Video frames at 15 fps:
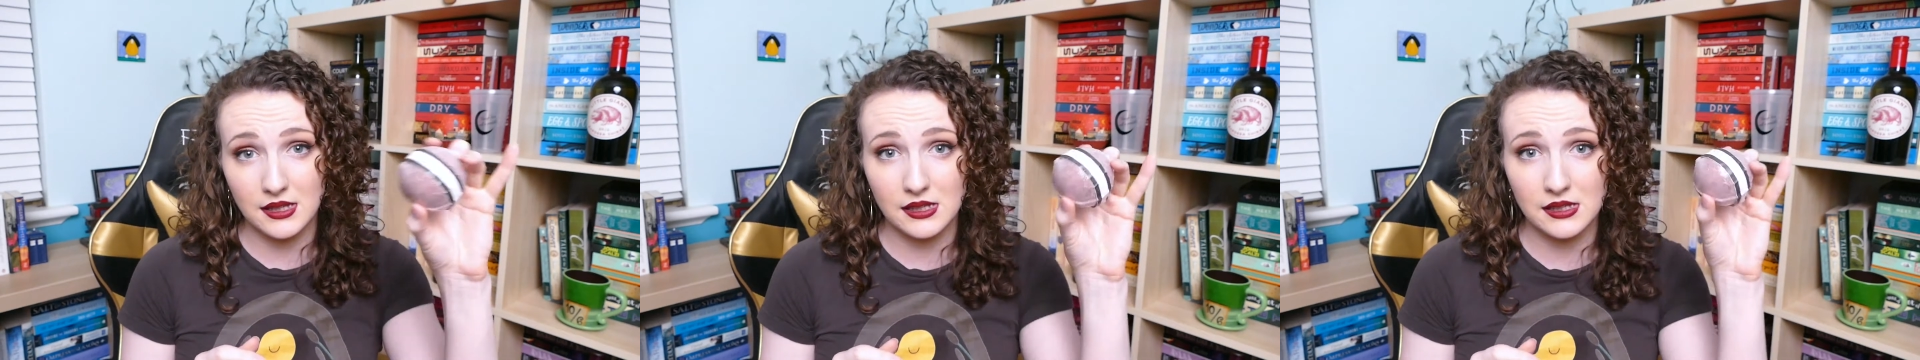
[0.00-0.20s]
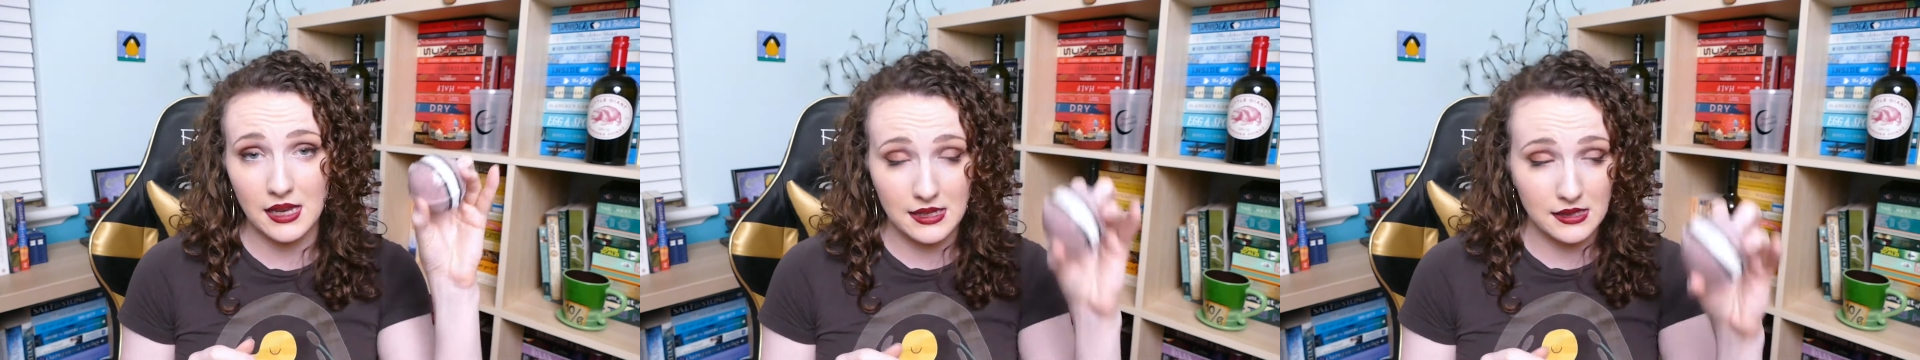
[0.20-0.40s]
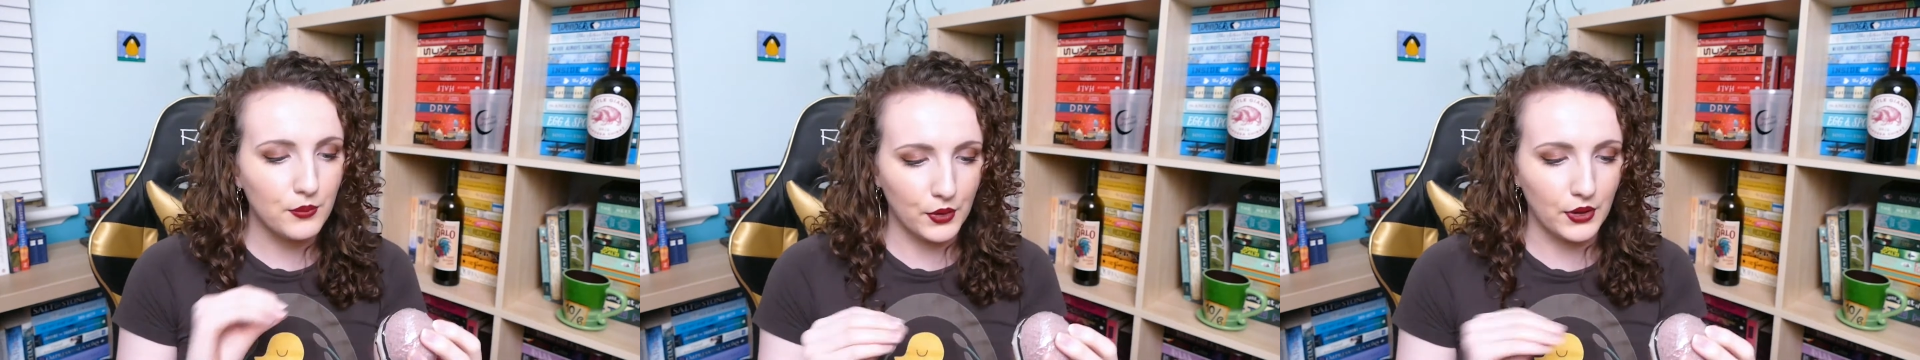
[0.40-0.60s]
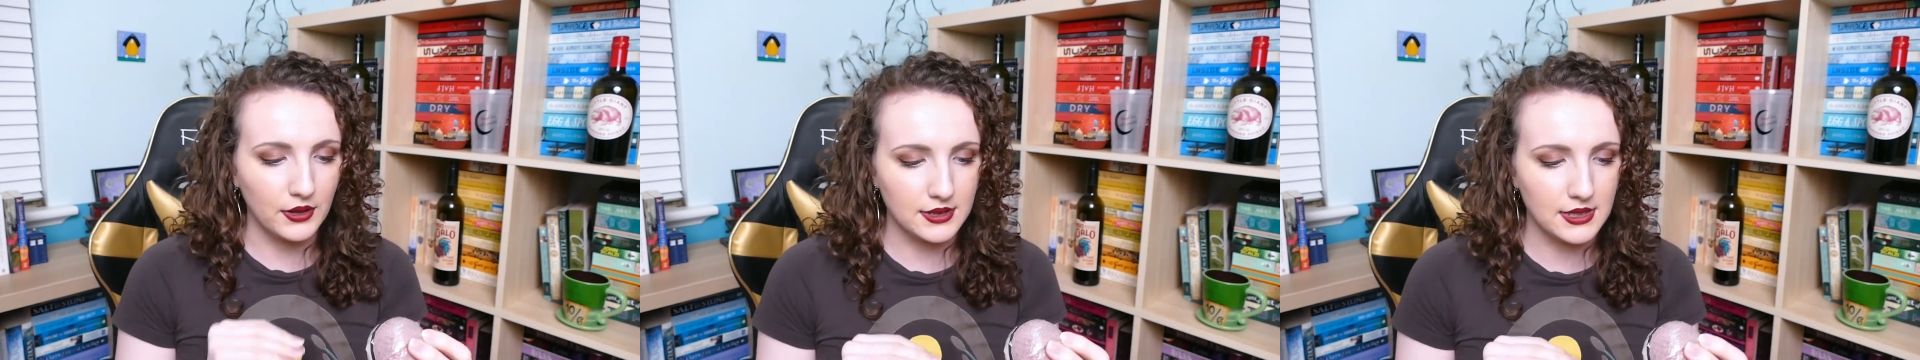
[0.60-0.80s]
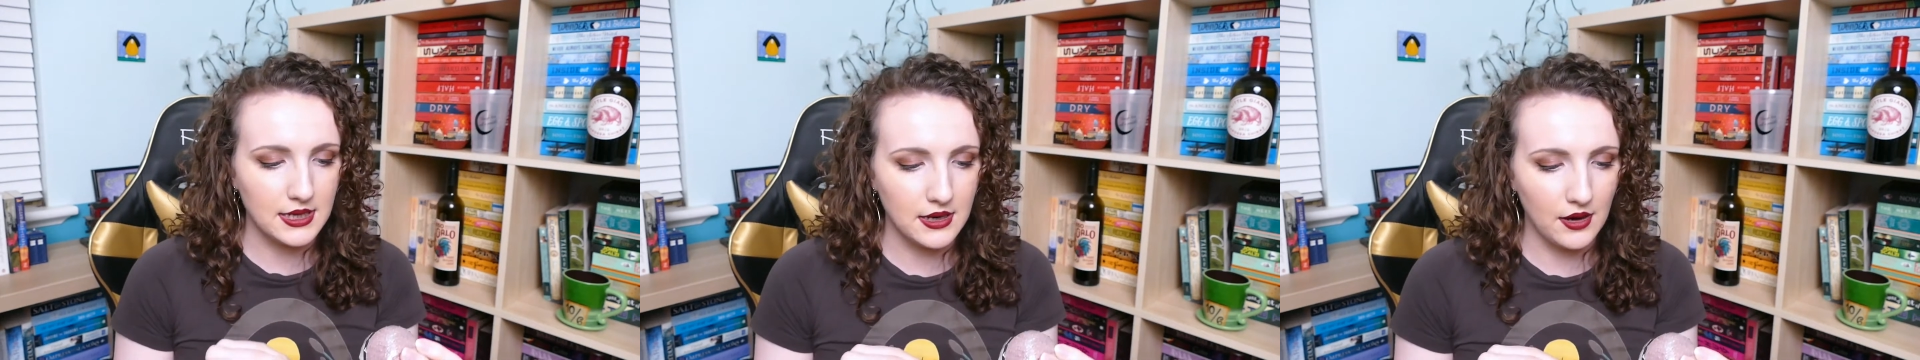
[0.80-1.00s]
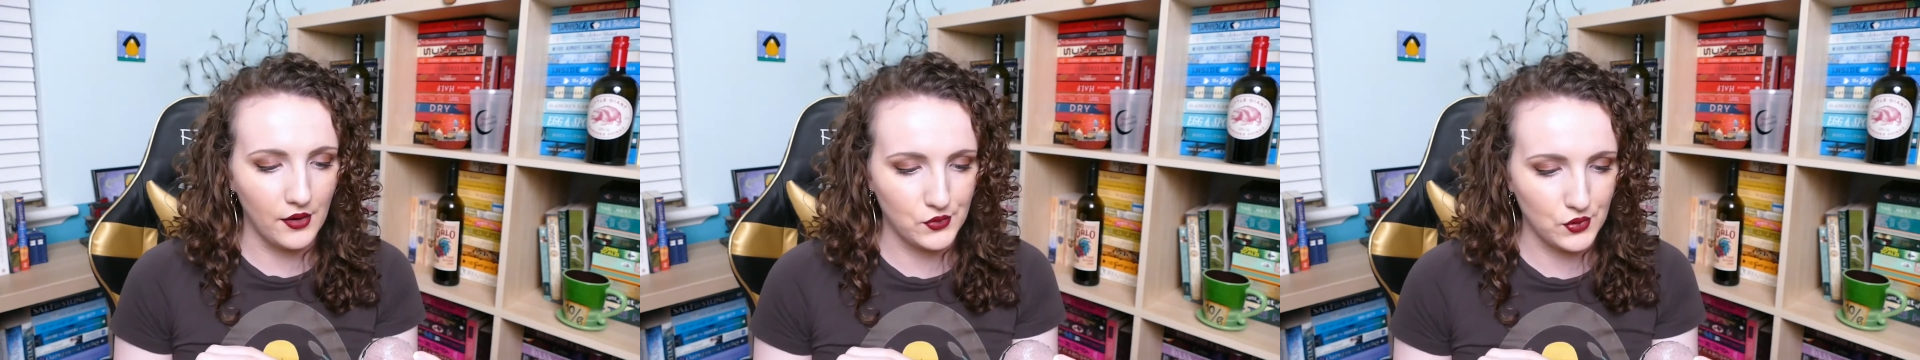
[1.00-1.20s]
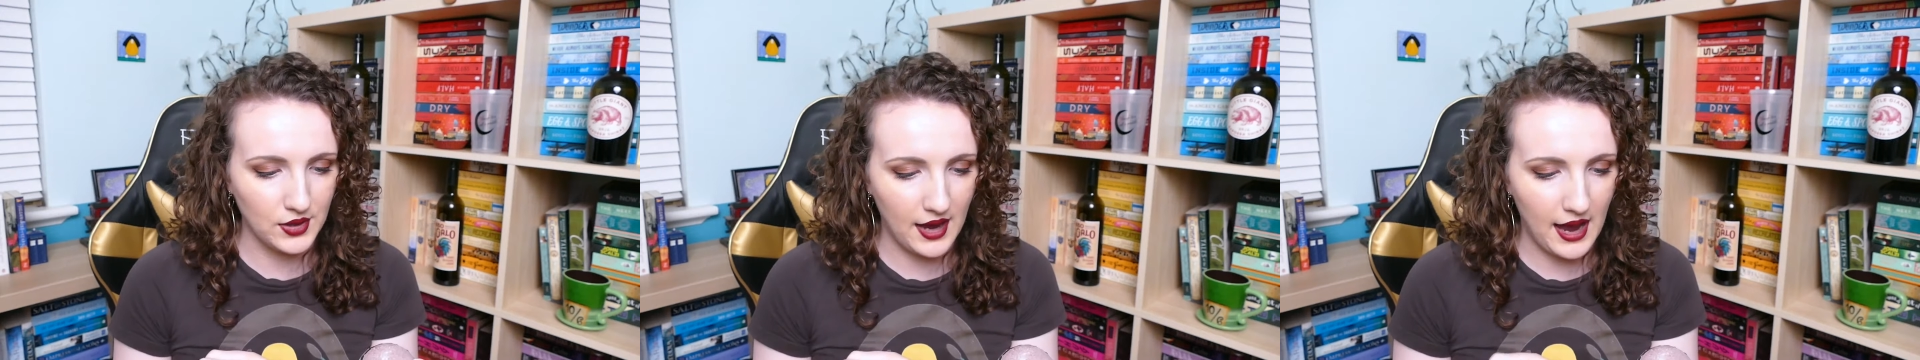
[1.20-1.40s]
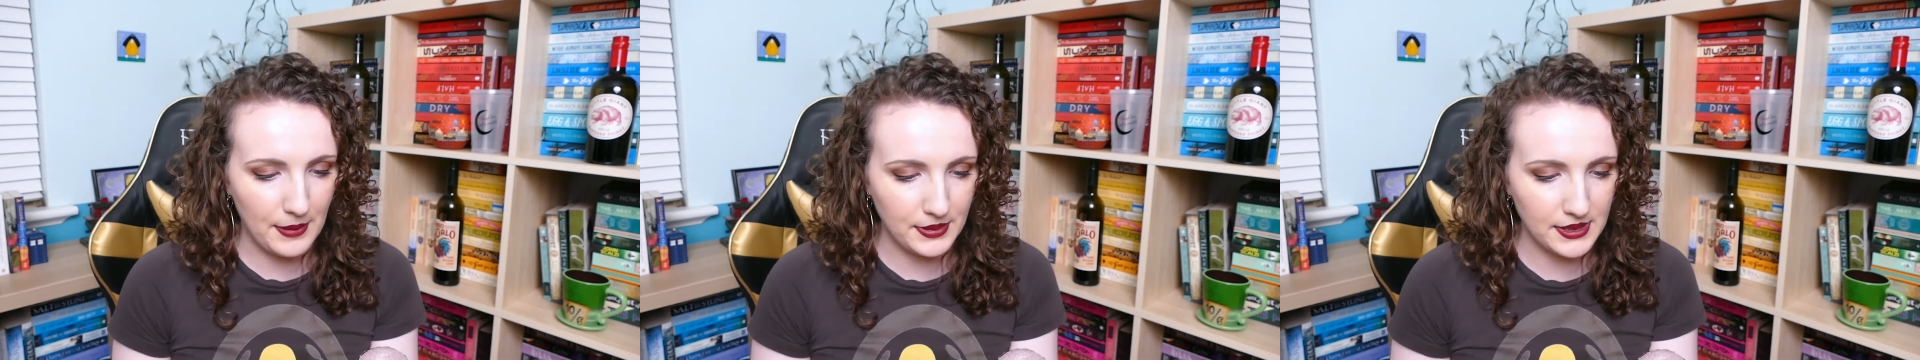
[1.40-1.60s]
Scents product in here, I was really happy.